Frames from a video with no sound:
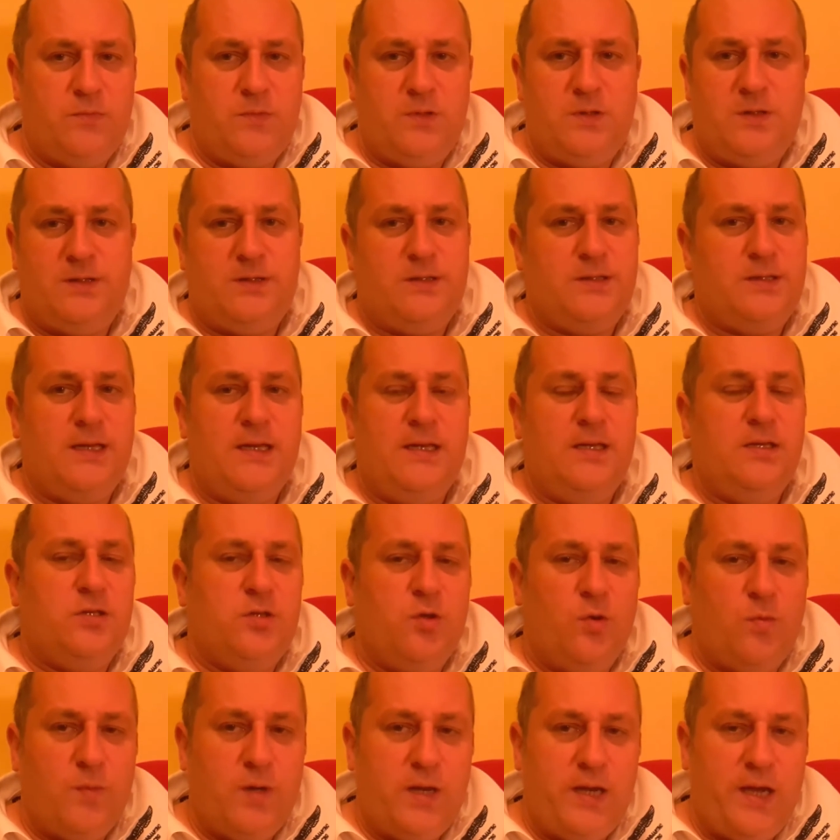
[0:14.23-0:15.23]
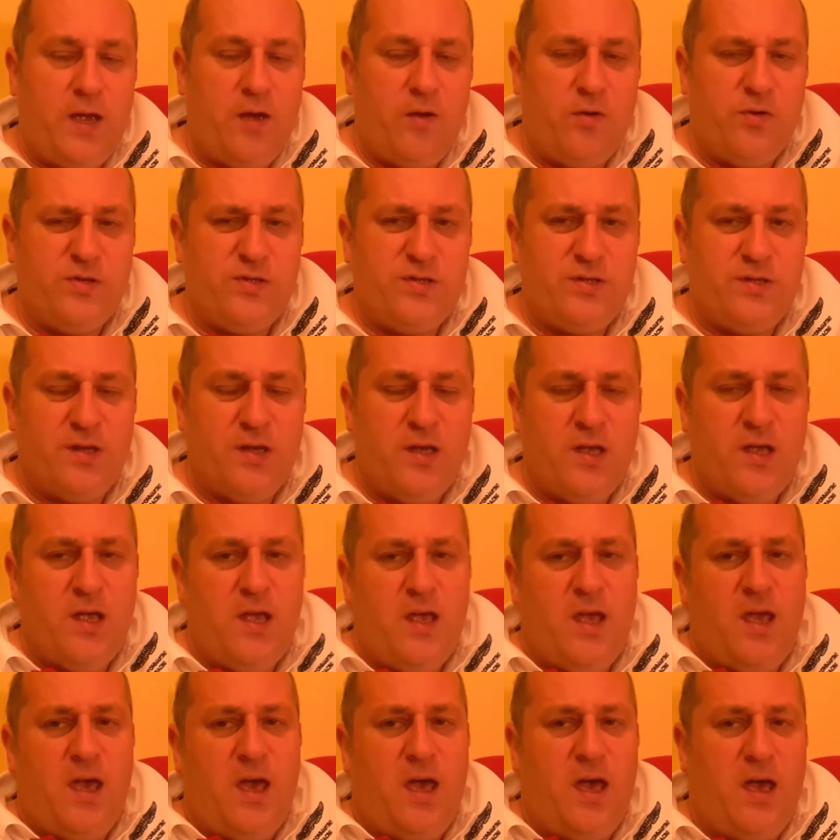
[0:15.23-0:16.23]
seeing somebody else.
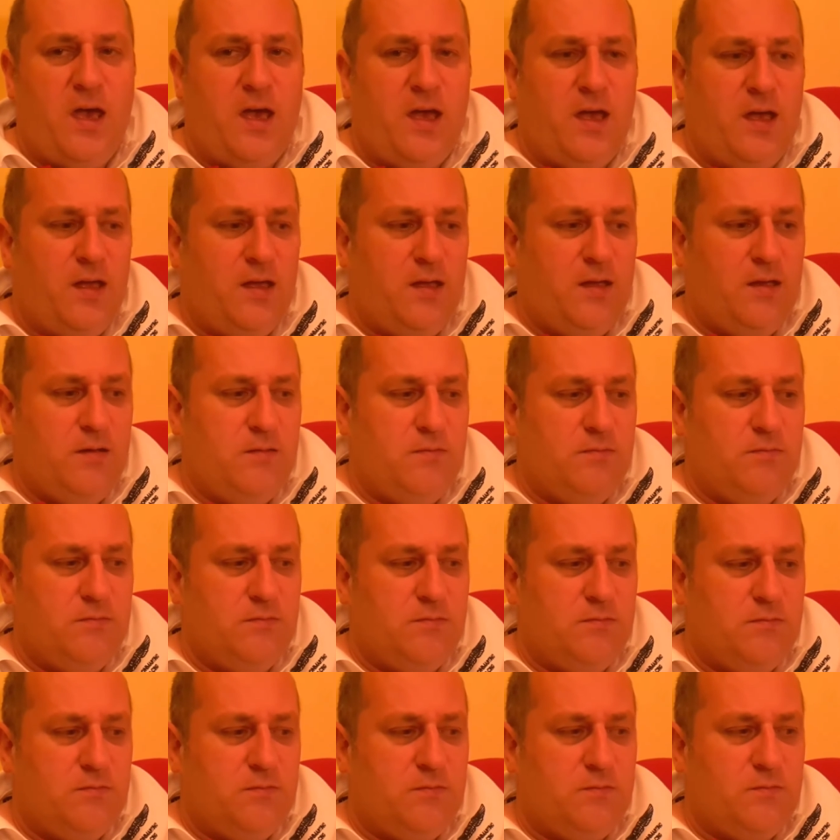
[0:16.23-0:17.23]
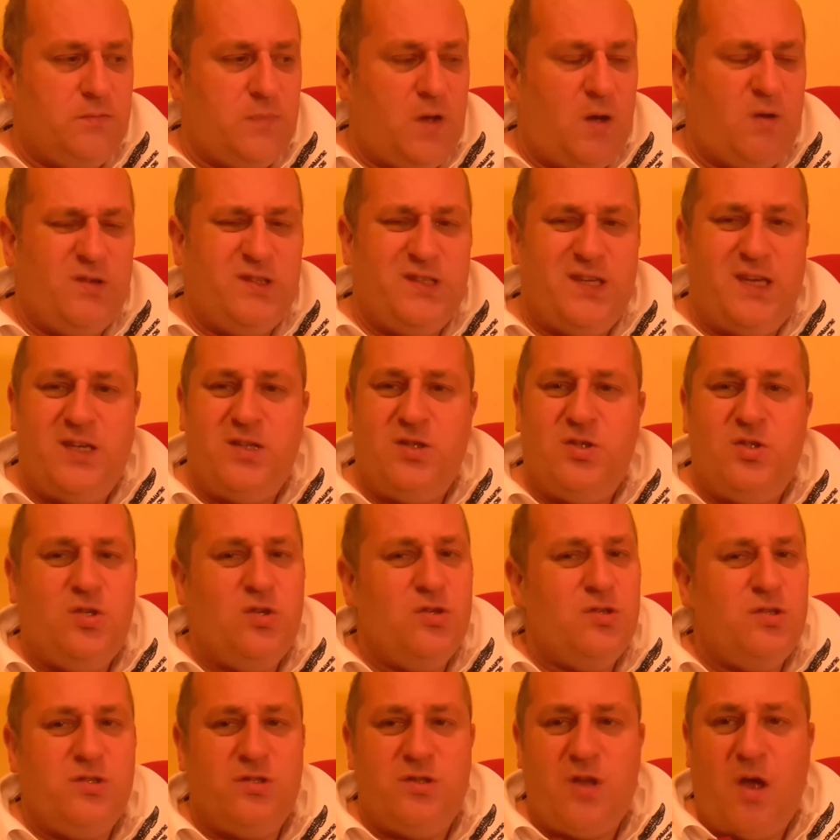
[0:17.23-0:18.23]
Um, I would say
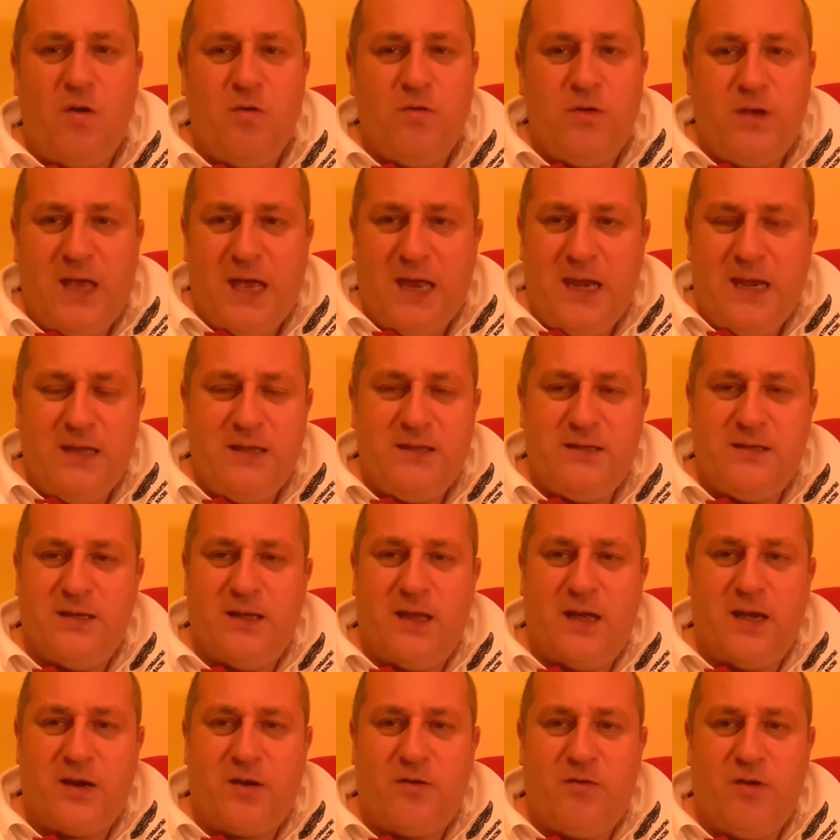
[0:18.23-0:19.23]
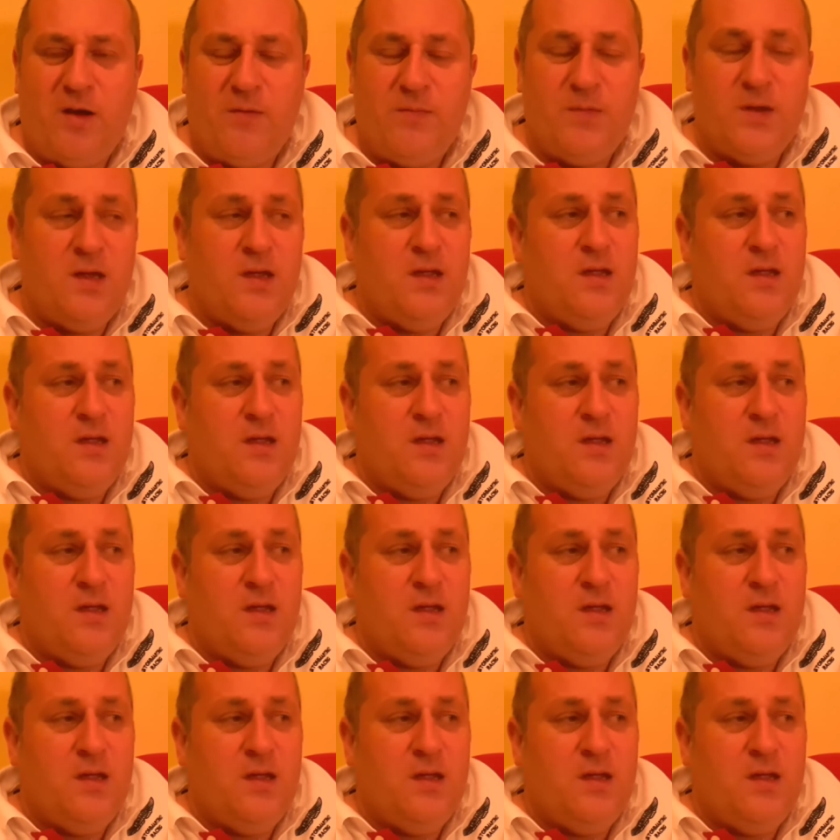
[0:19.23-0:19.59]
just don't get into that crap.